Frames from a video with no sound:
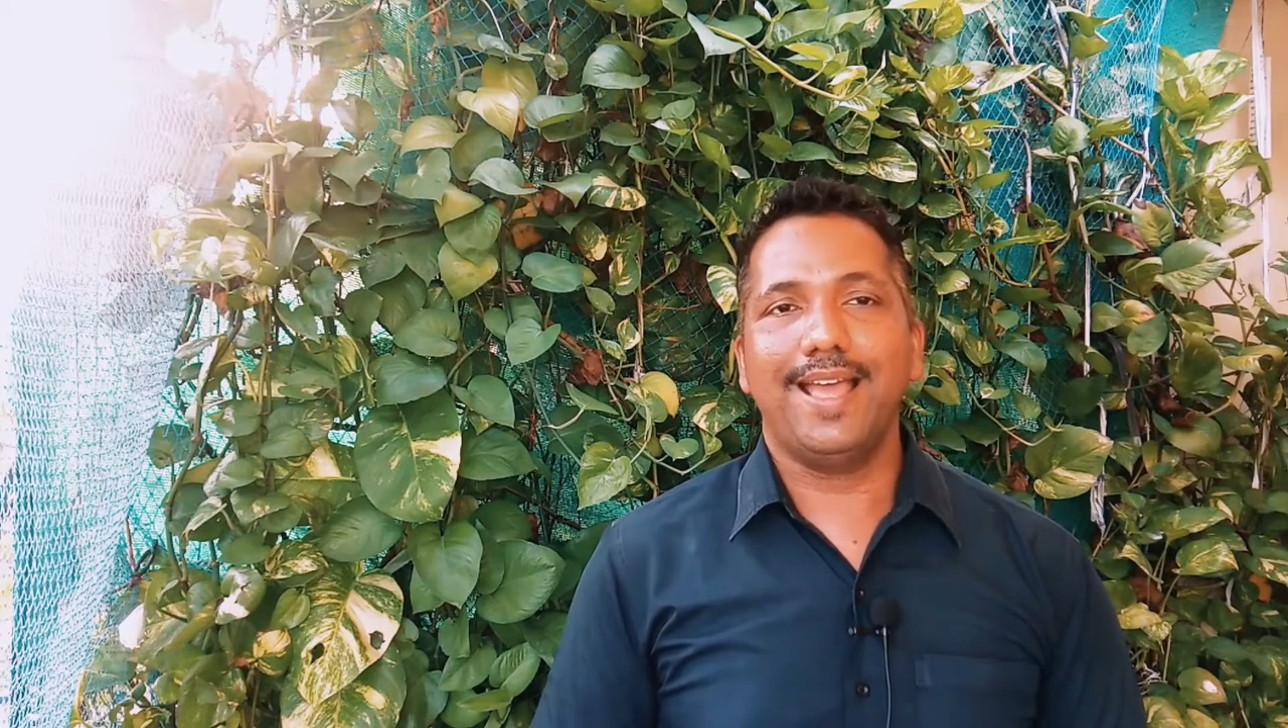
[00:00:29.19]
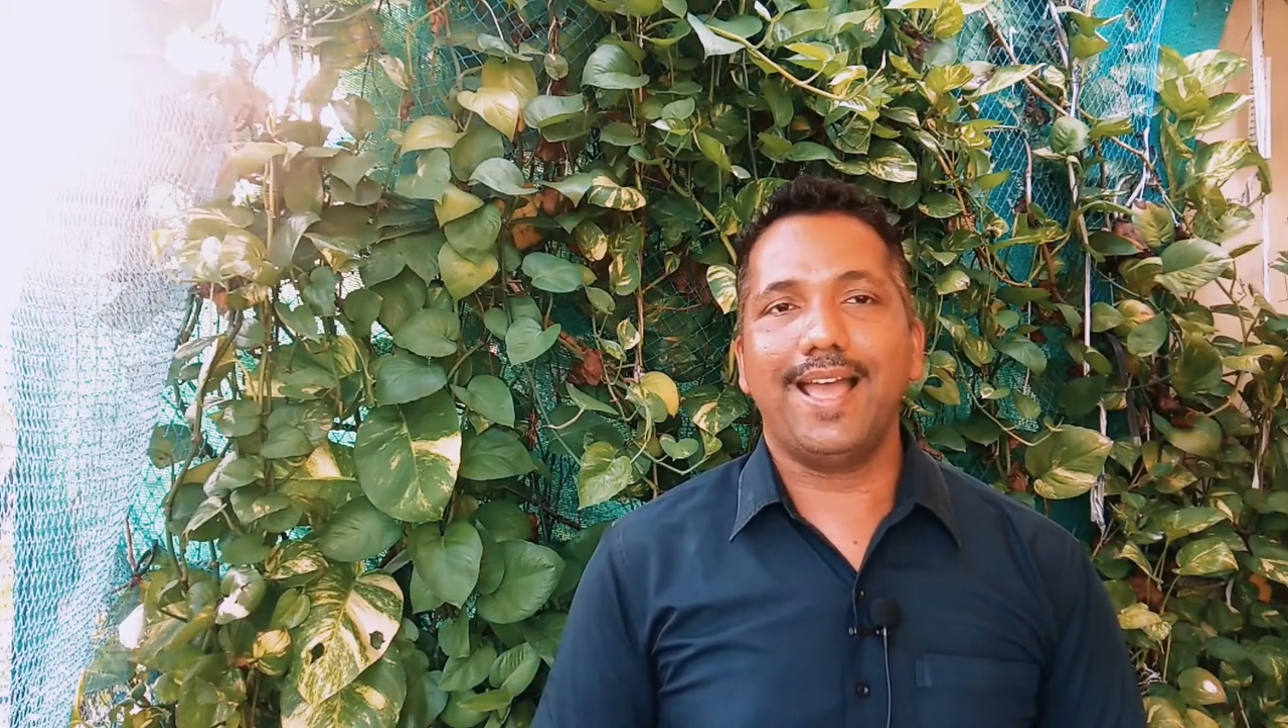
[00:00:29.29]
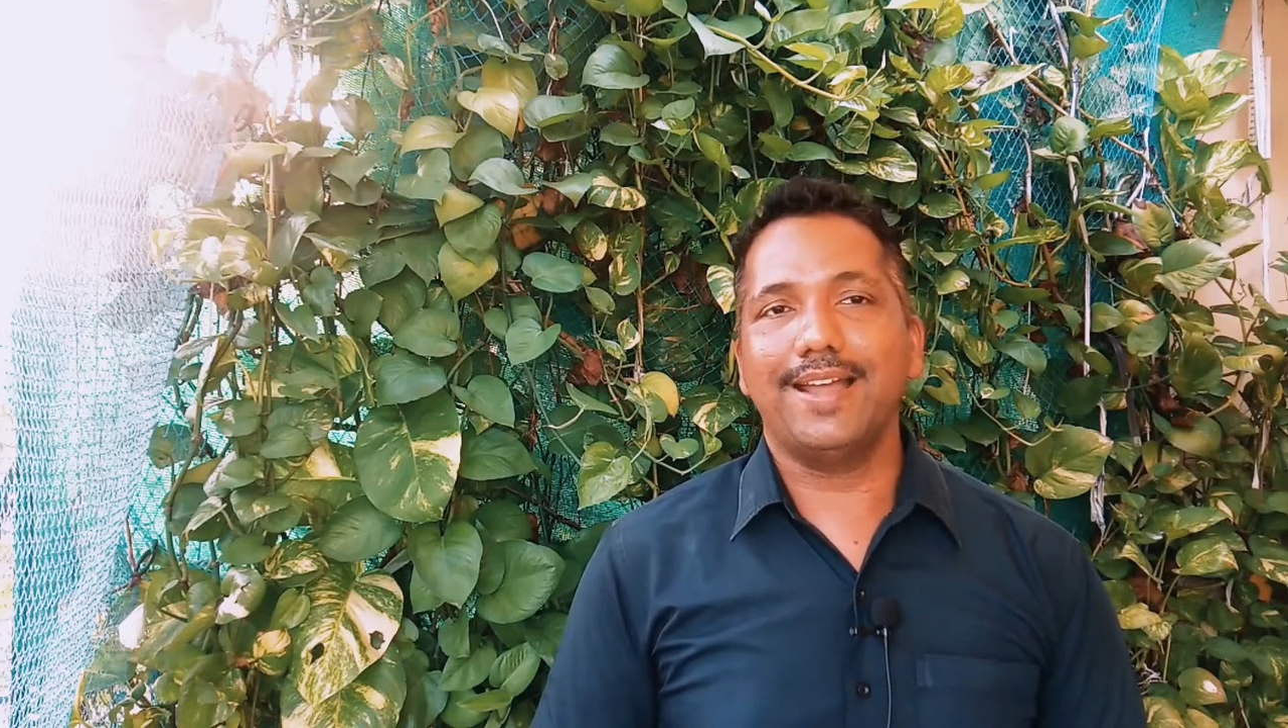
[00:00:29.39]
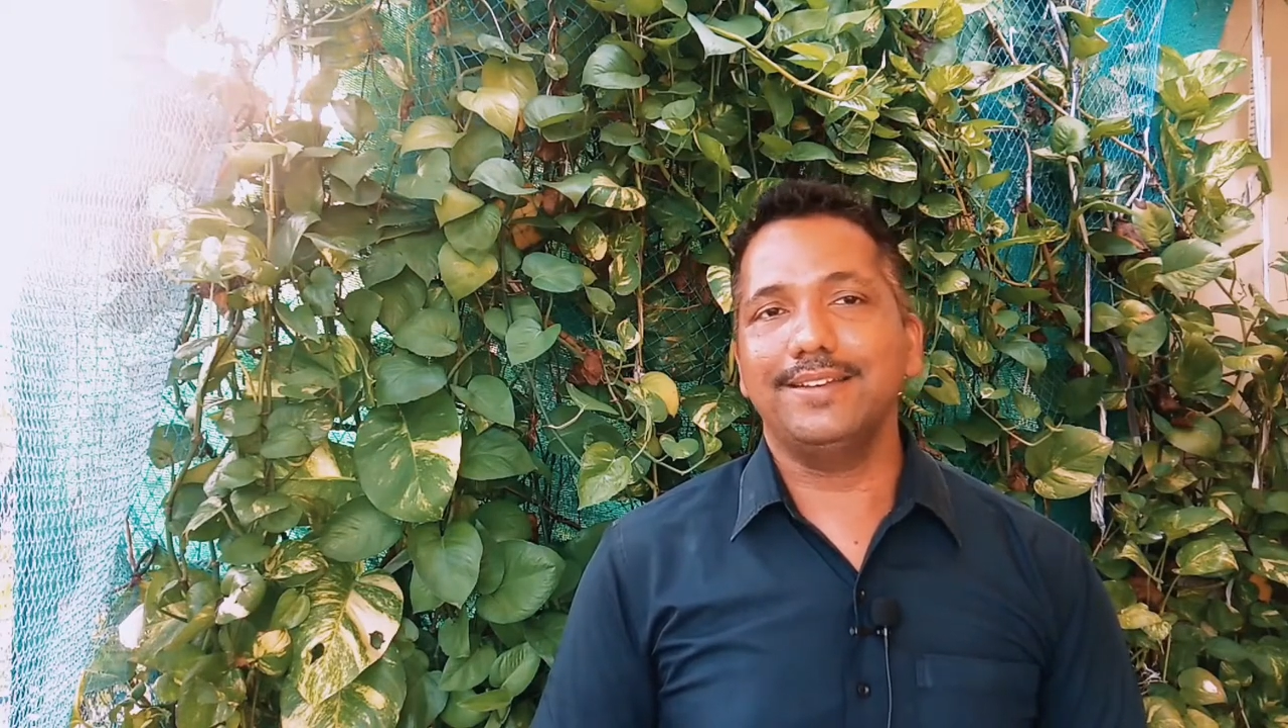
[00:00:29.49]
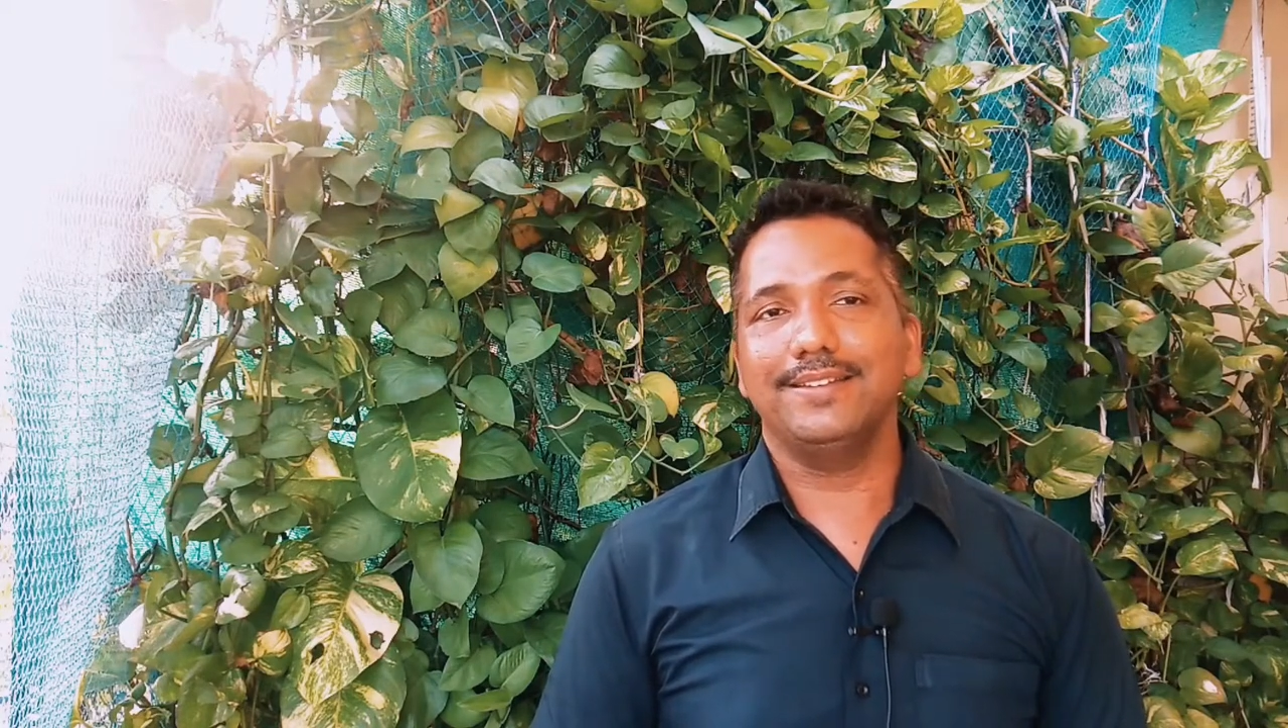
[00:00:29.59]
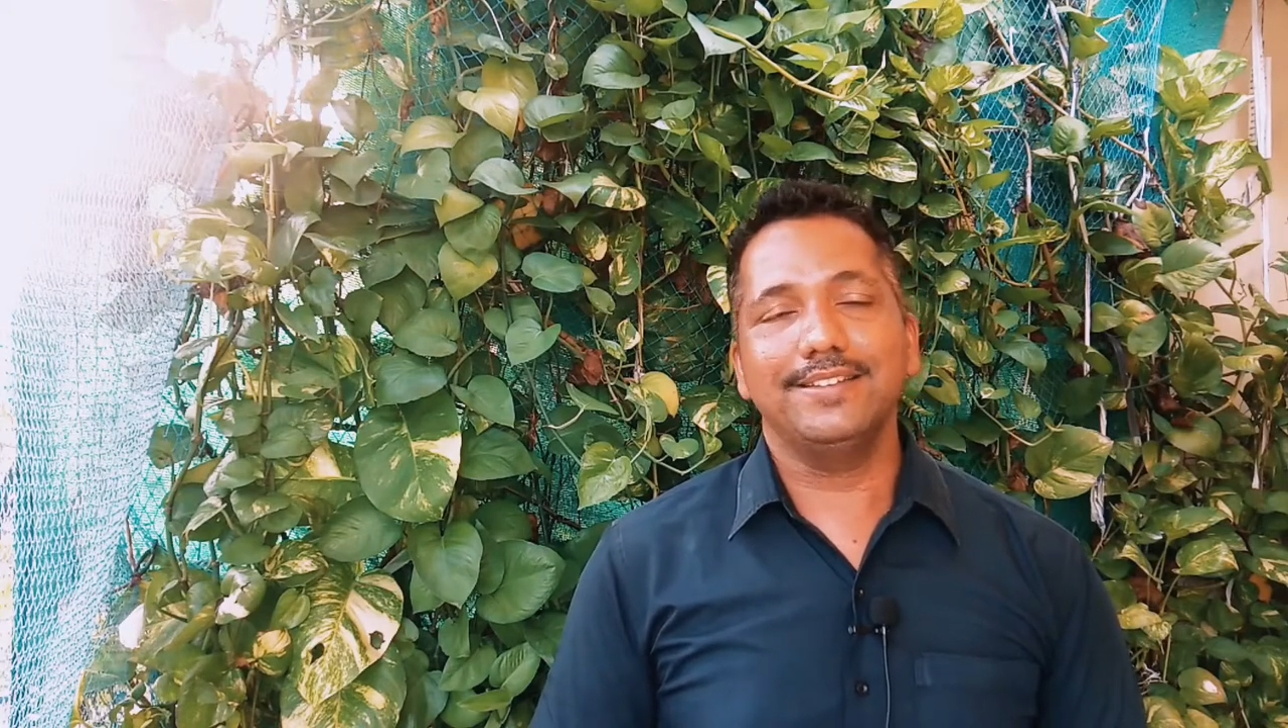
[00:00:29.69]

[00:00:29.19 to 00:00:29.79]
and